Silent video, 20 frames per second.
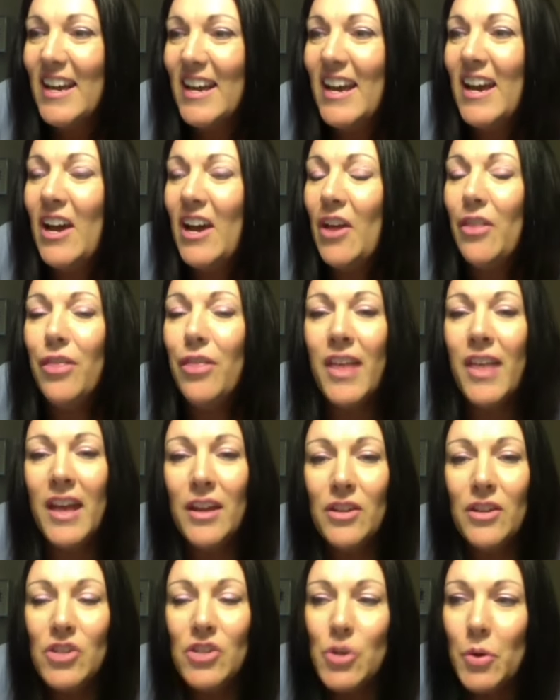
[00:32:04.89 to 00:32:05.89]
Uh,
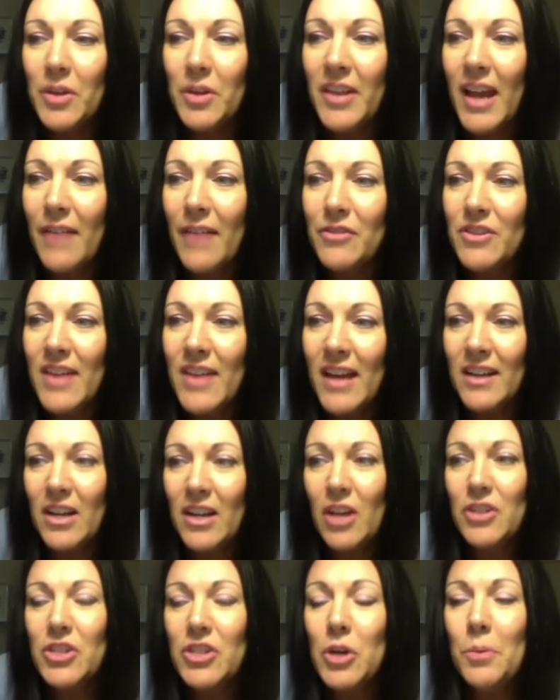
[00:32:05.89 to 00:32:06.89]
then, shortly after that, in
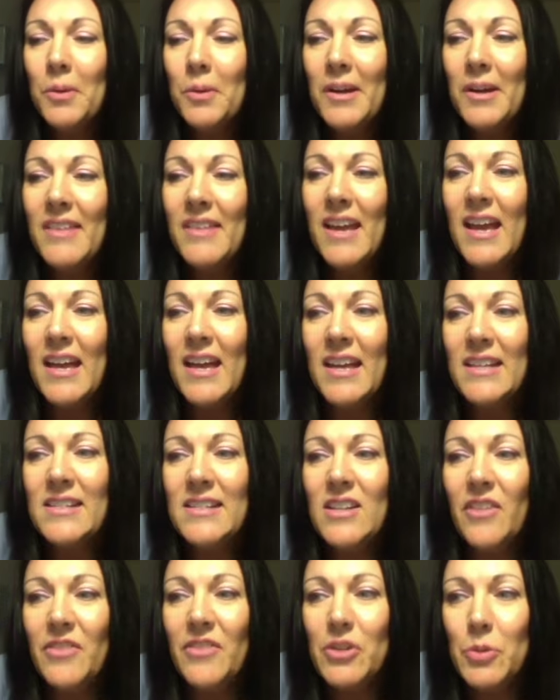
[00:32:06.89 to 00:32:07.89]
October at the end,
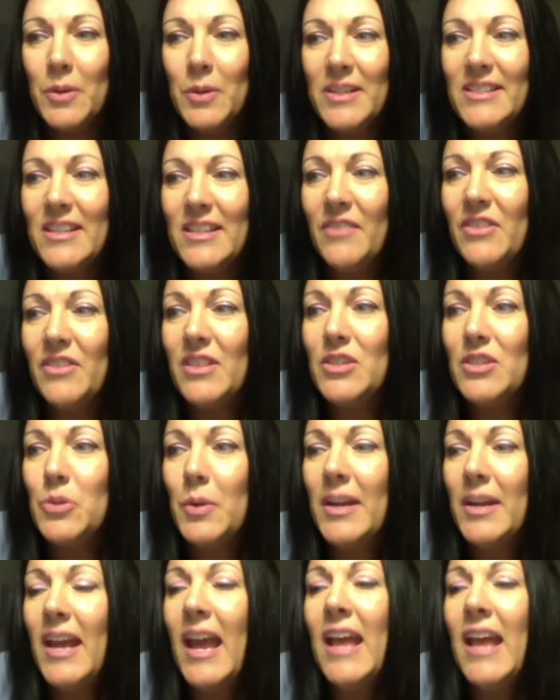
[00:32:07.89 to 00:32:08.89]
on the 27th and
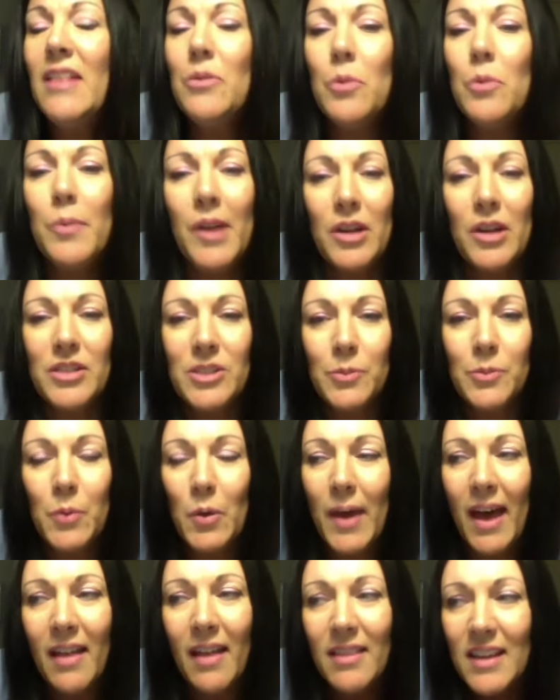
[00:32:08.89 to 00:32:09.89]
28th, will be our Spook
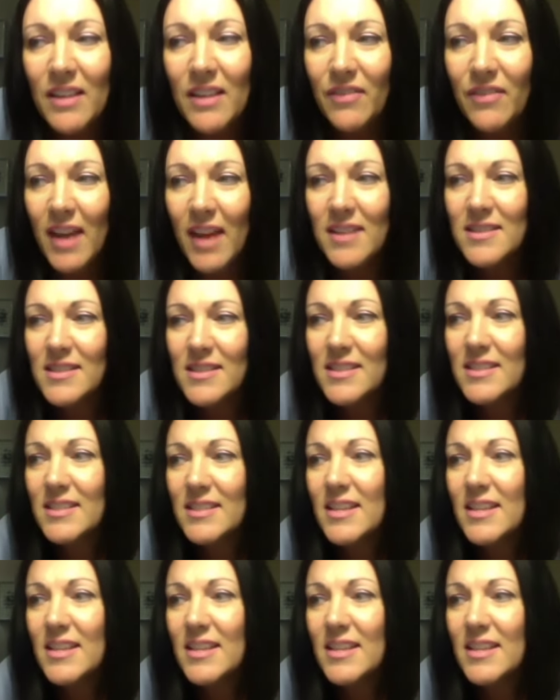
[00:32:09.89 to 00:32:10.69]
Alley event.